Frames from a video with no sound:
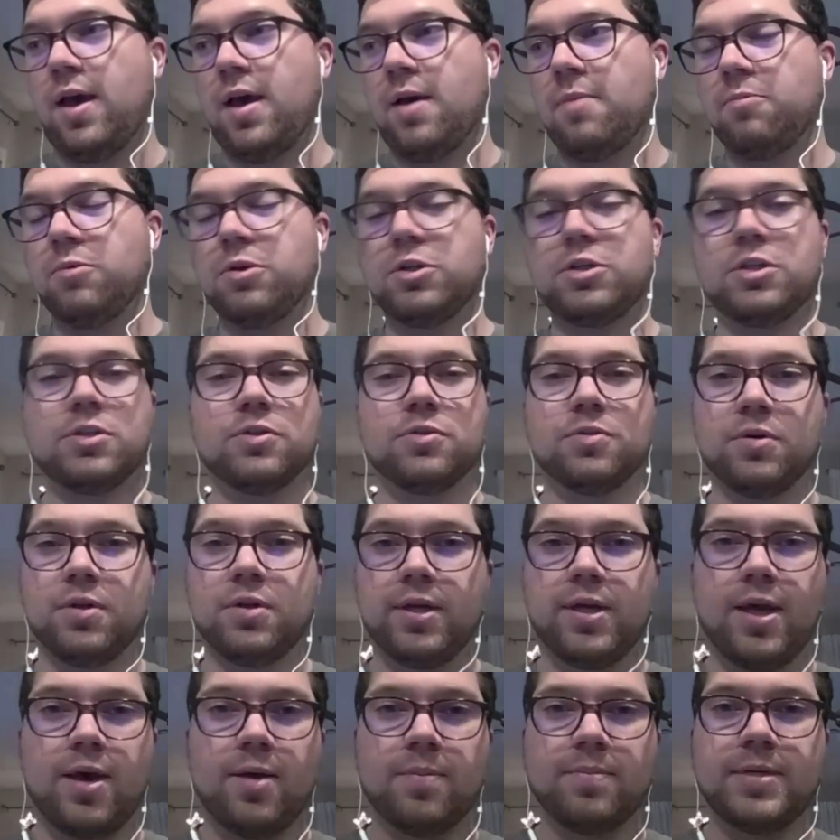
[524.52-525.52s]
which has
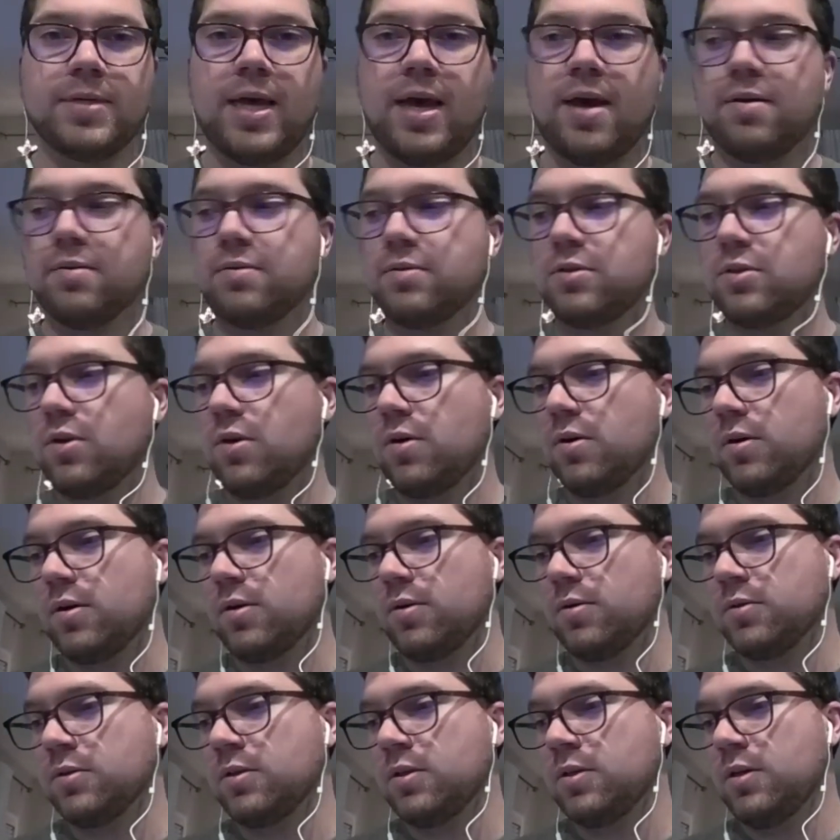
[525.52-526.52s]
really helped out
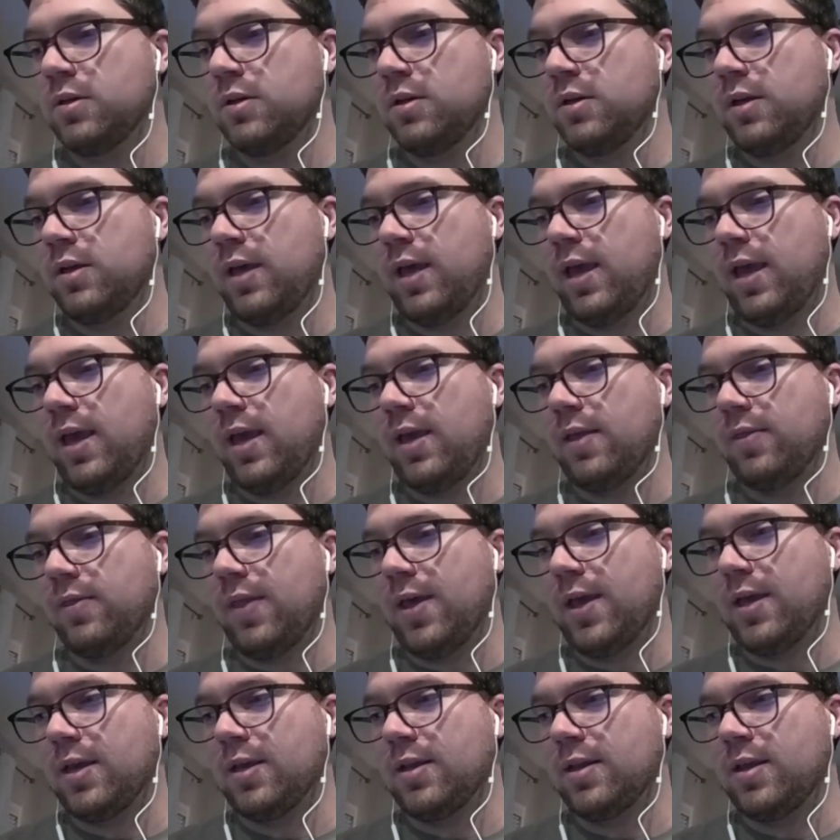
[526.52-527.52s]
Saros and
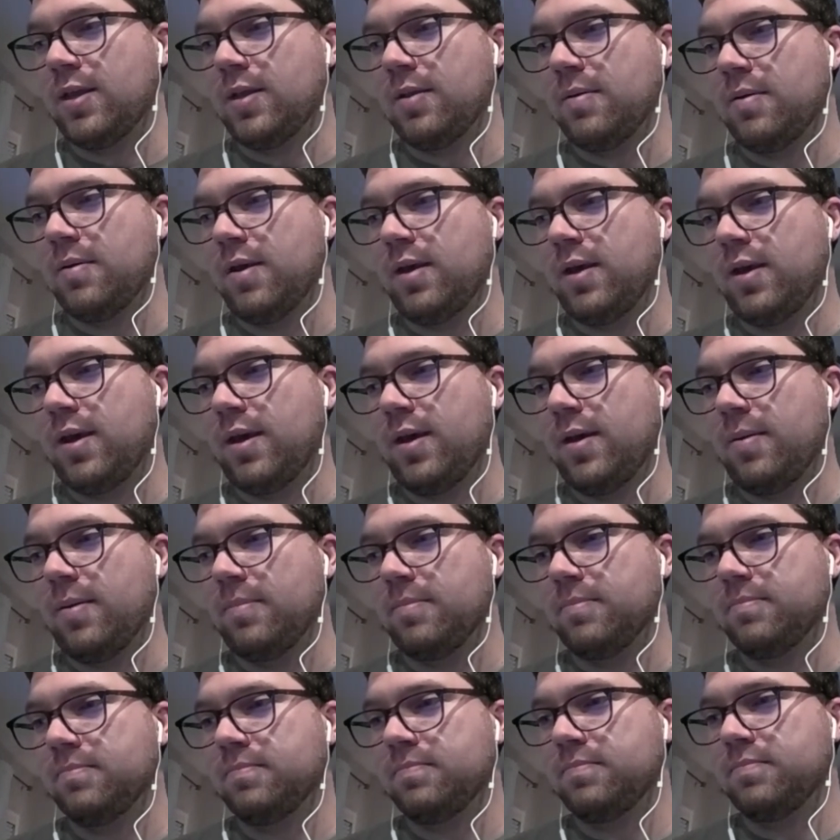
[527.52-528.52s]
Lankinen.
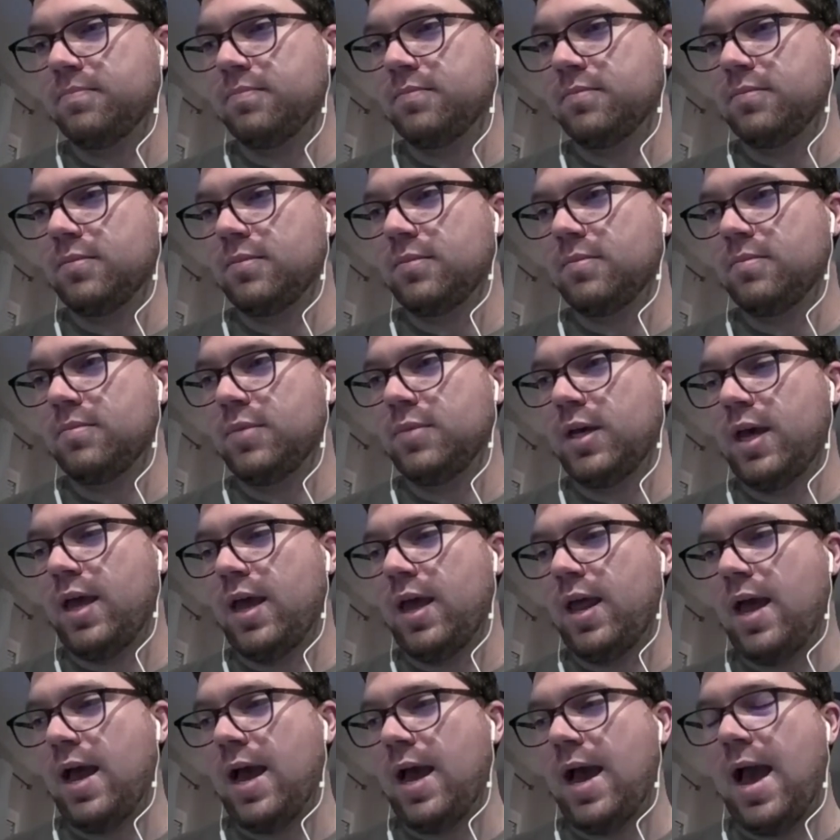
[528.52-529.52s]

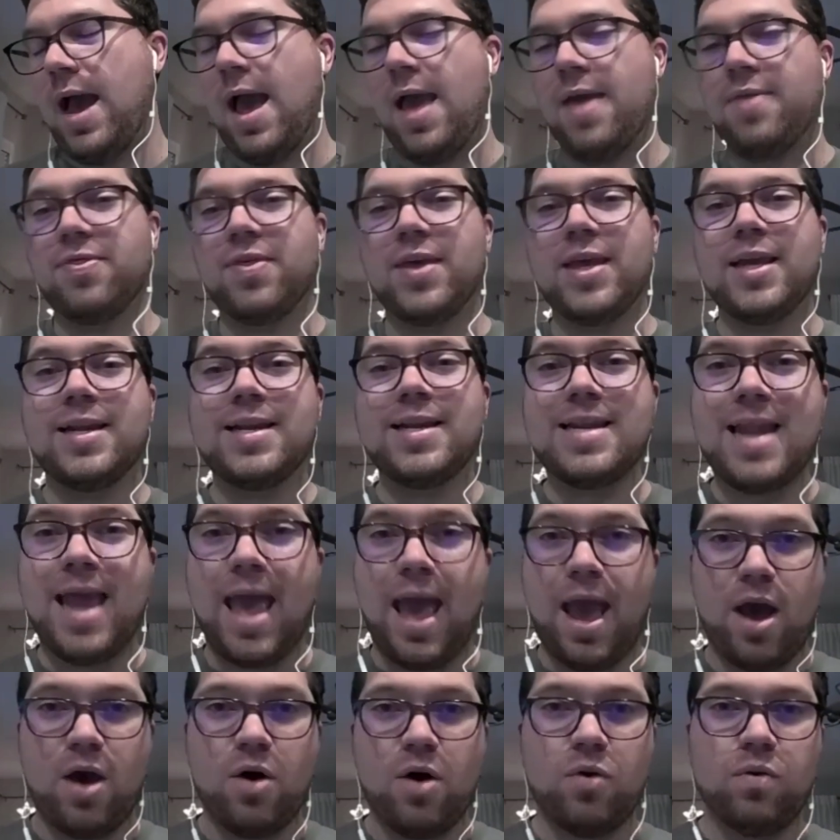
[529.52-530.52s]
But I think
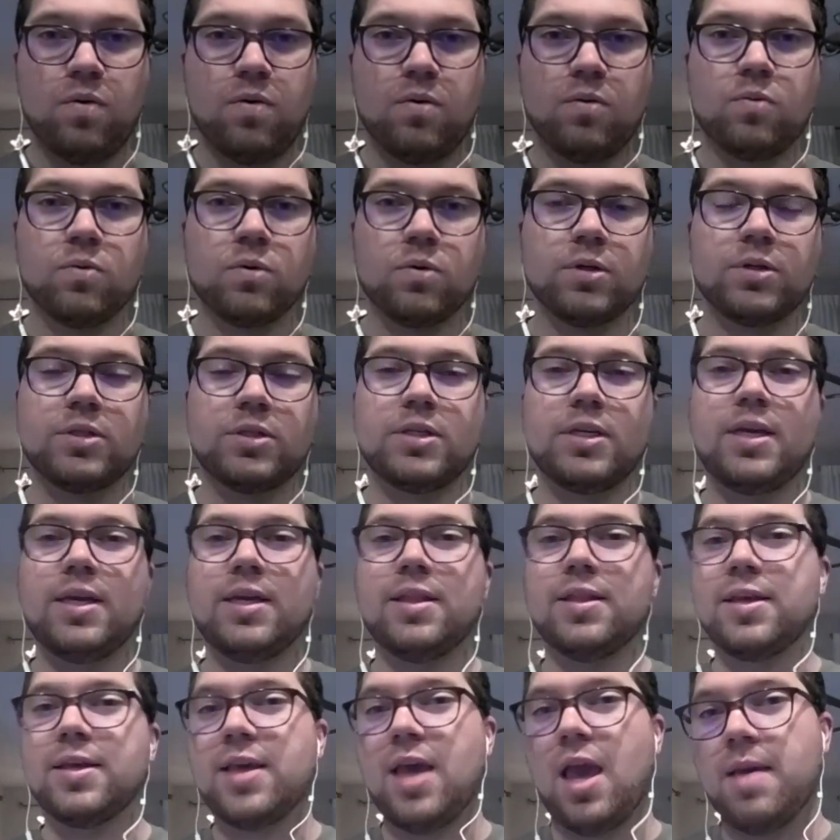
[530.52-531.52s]
now we're seeing
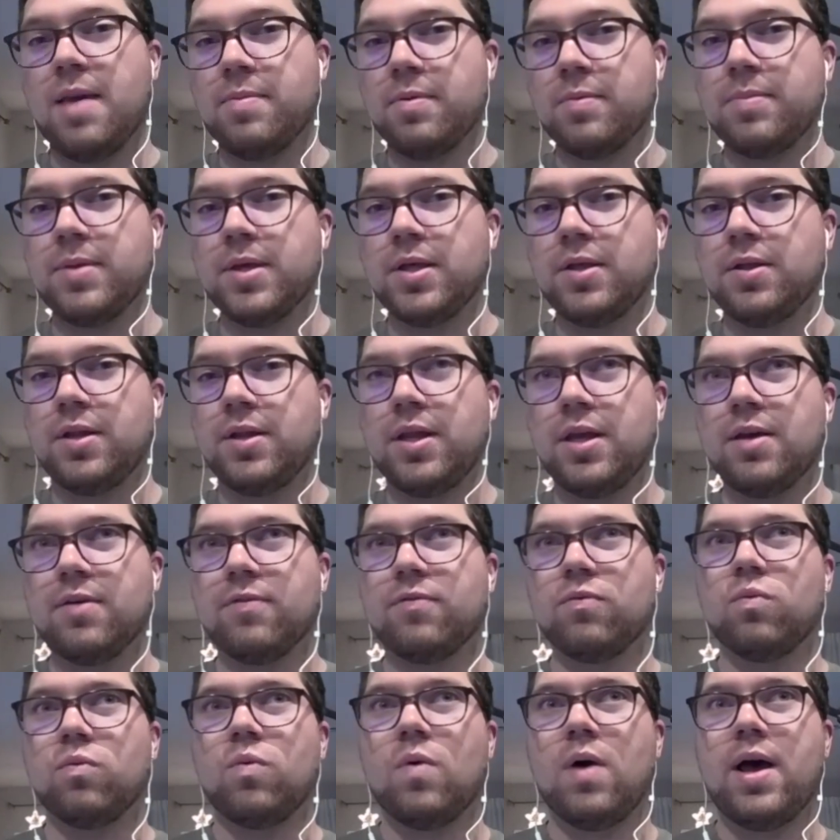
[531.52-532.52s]
the capability of
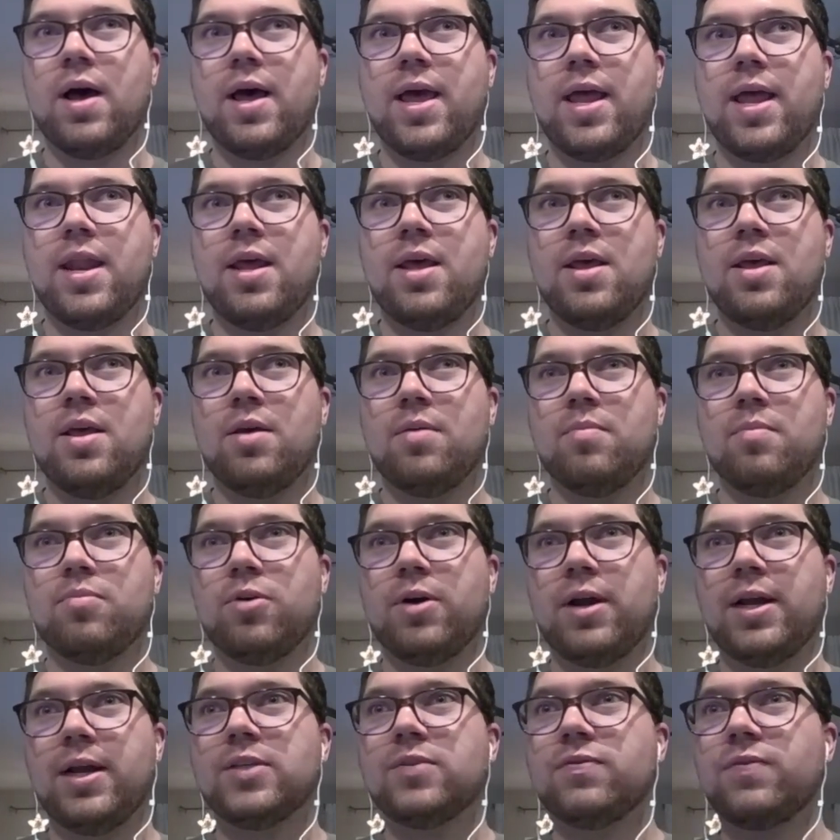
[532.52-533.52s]
what
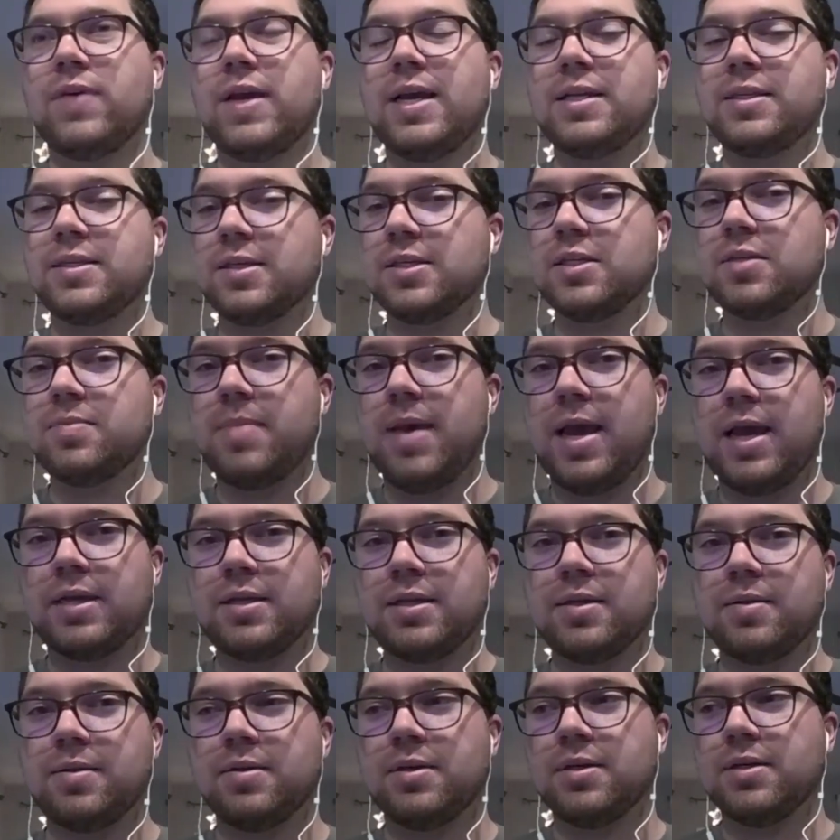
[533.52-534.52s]
Preds fans
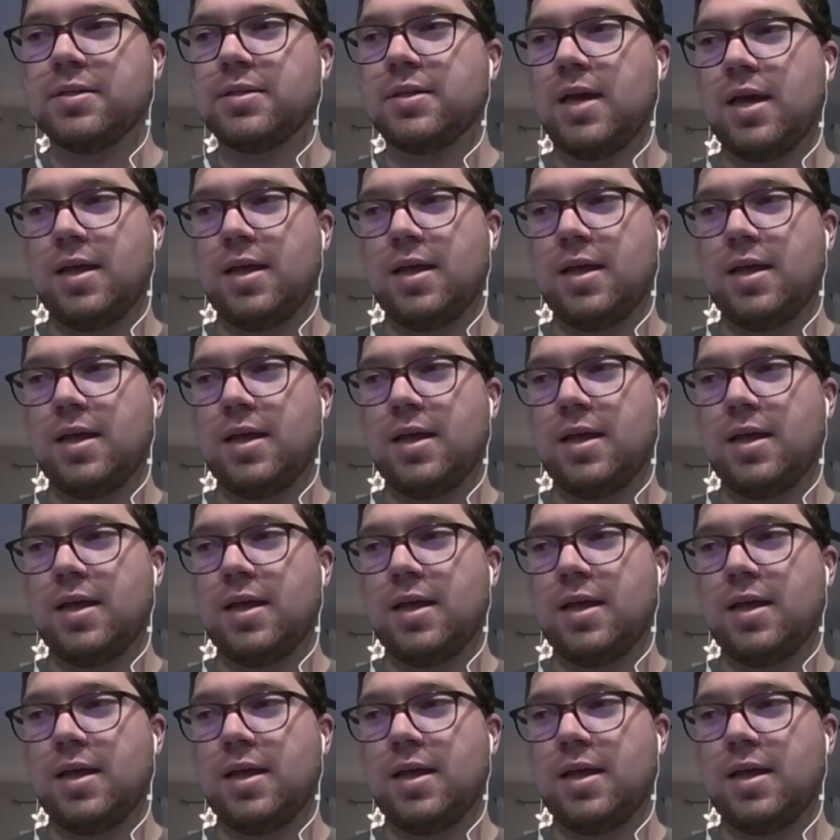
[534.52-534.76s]
expected, because